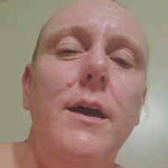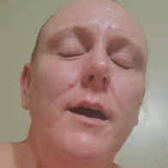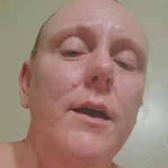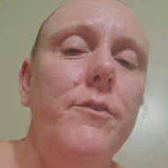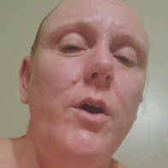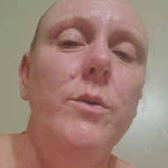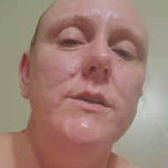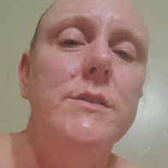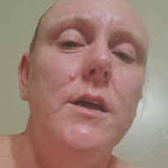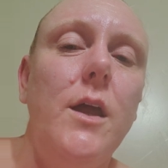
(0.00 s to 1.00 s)
I've
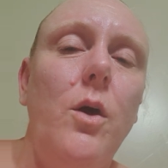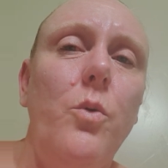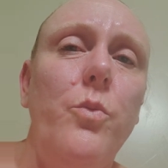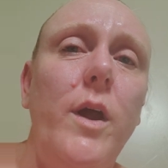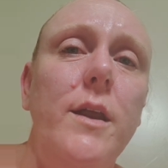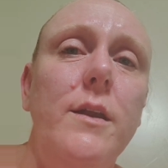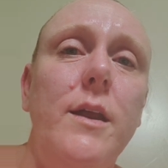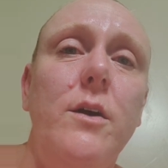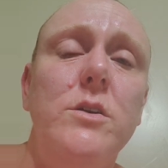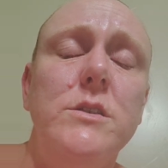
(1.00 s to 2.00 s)
always said I'll write it
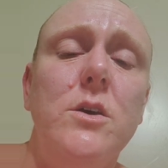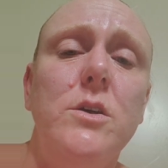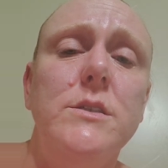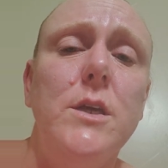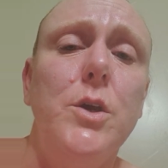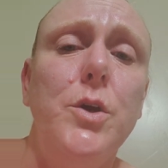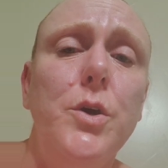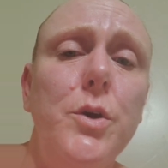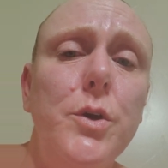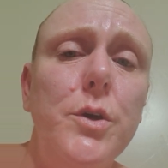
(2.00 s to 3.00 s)
out as long as I
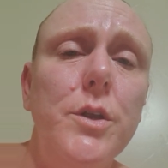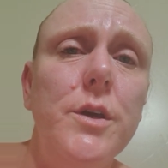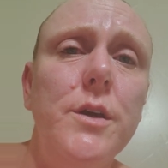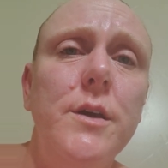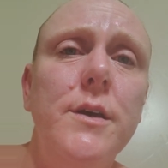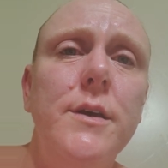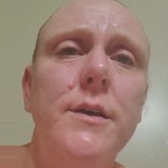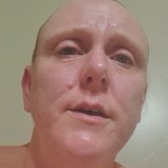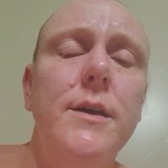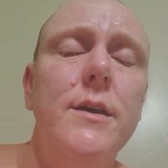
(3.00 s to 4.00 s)
could,
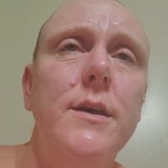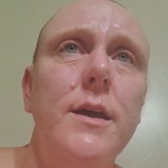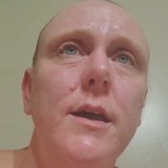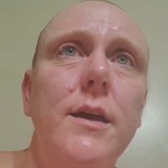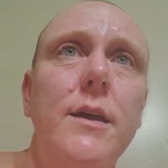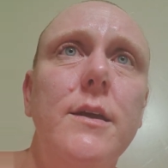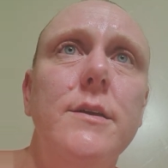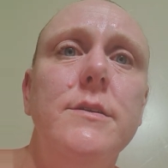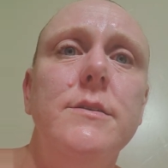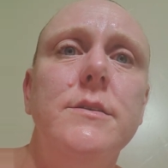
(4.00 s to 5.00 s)

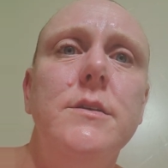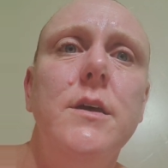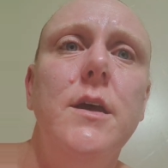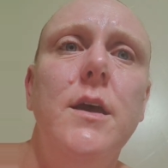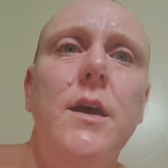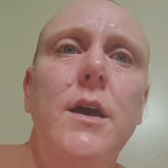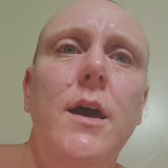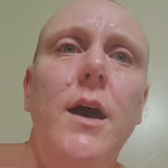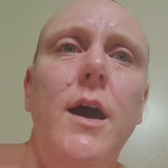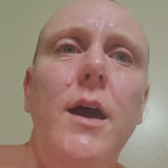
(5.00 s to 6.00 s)
and
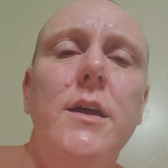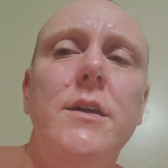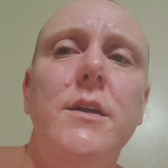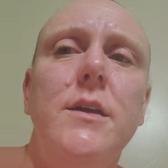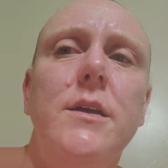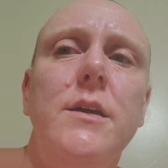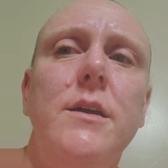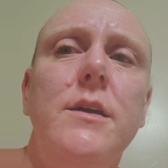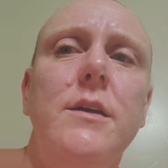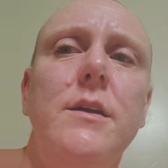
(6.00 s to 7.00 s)

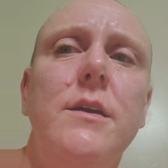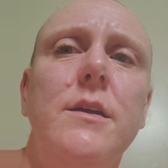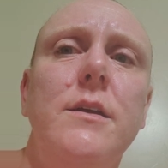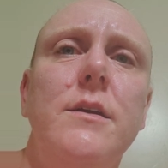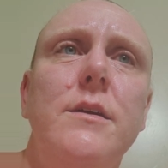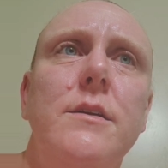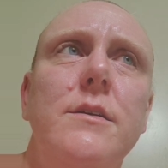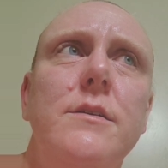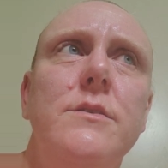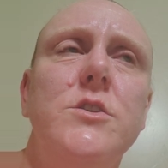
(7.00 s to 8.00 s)
I
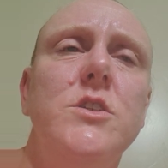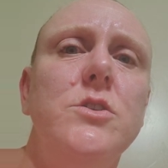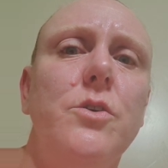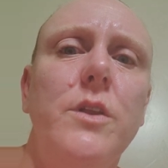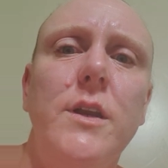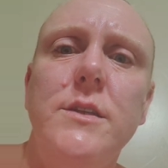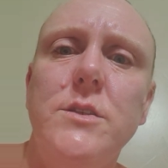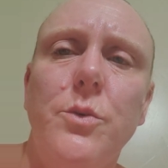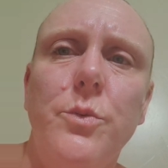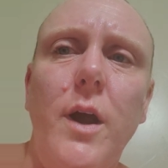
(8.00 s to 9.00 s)
just know that it's
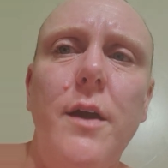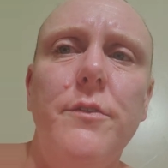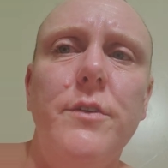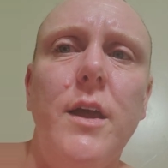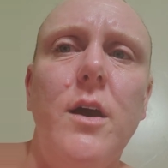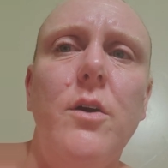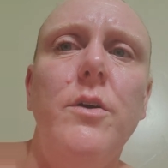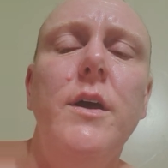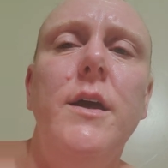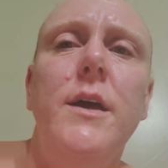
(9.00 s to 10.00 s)
arrived now,
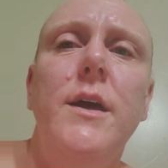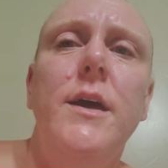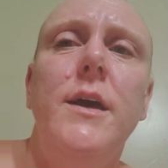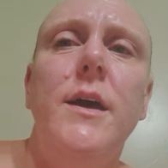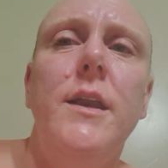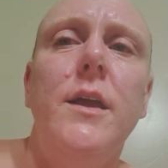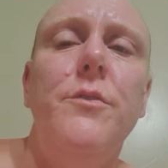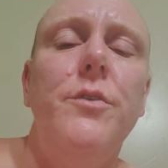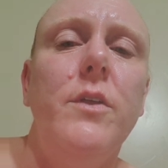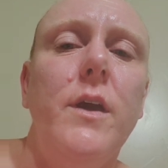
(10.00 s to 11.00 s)
and I
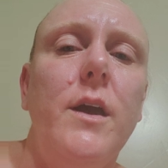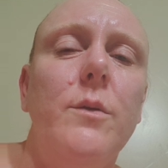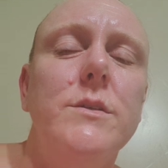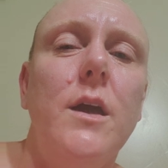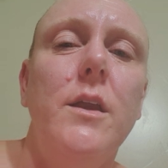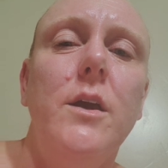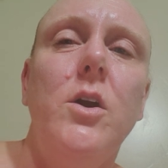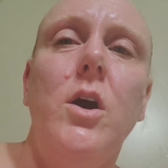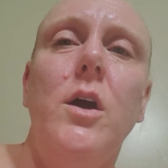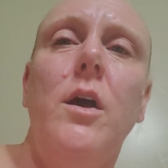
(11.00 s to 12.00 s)
feel like I was kind of
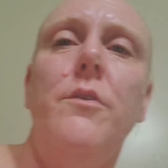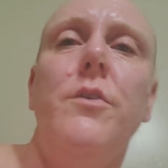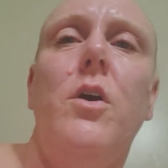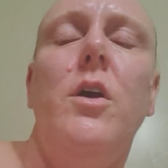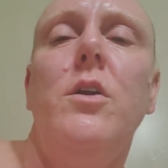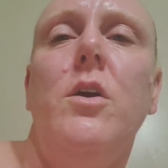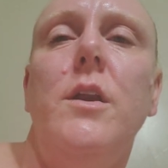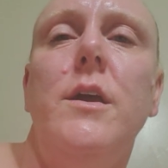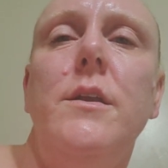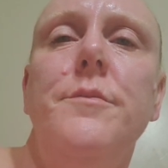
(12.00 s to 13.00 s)
caught off guard on
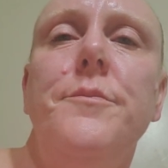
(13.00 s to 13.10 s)
it.